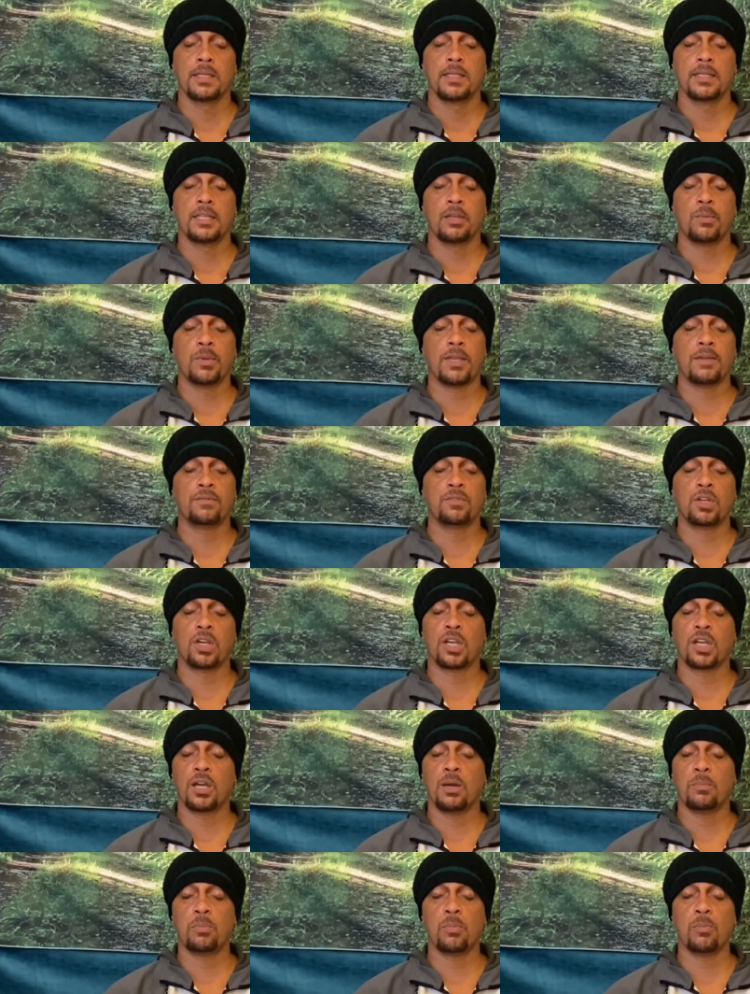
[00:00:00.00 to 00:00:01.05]
Now we have a
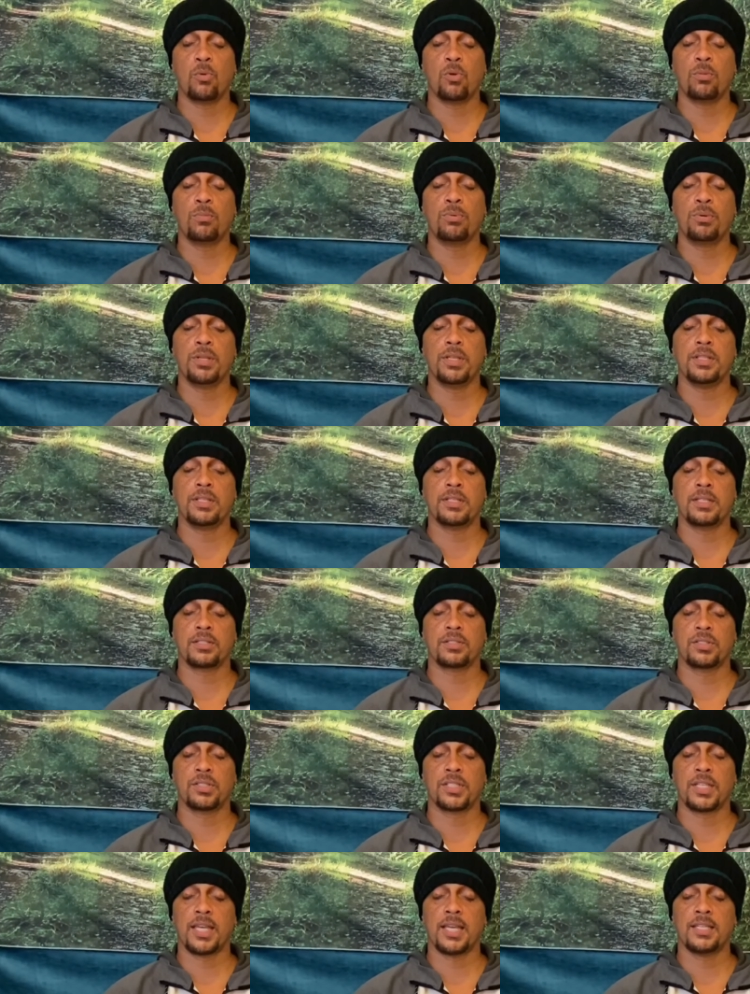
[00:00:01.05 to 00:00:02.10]
couple more breathing
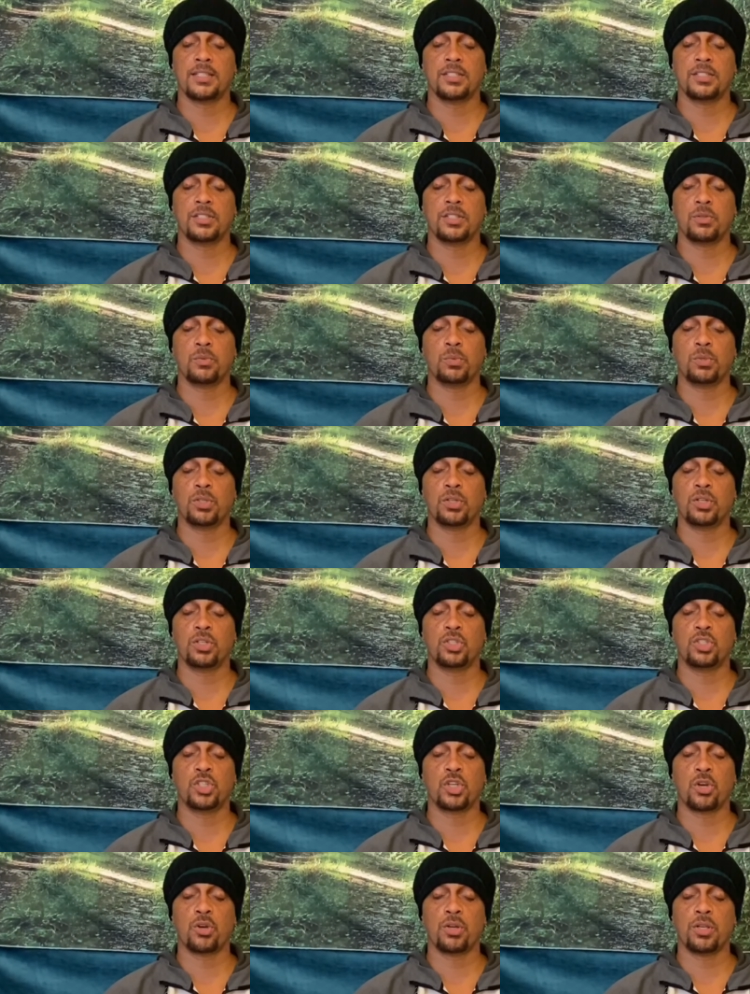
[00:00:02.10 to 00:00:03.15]
exercises that we're going to
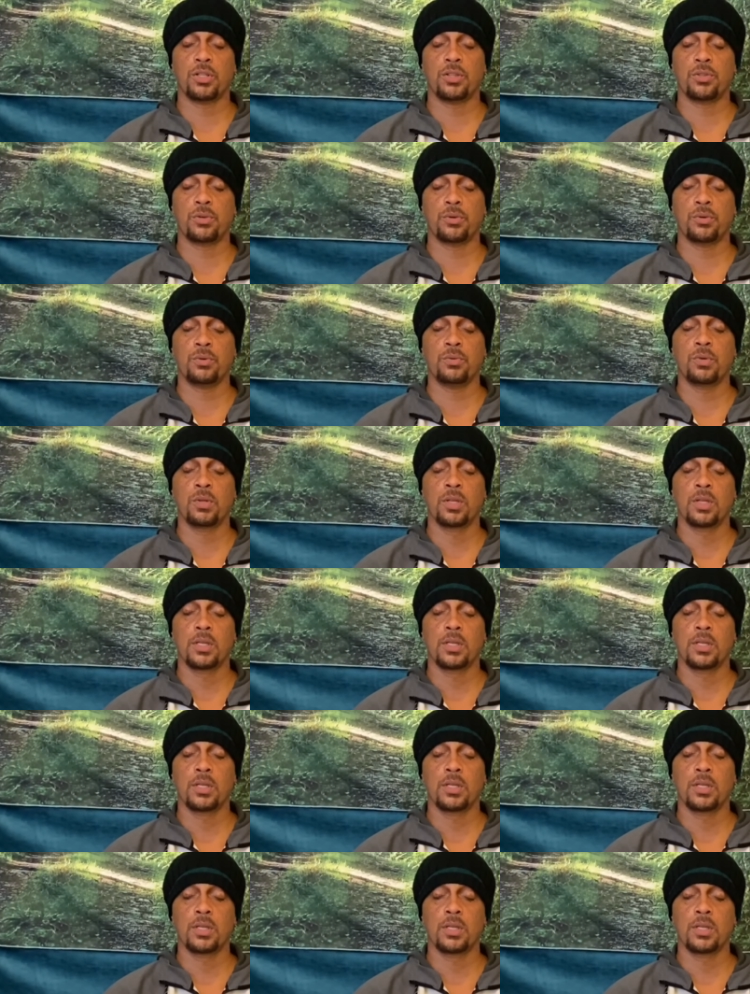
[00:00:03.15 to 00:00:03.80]
journey through.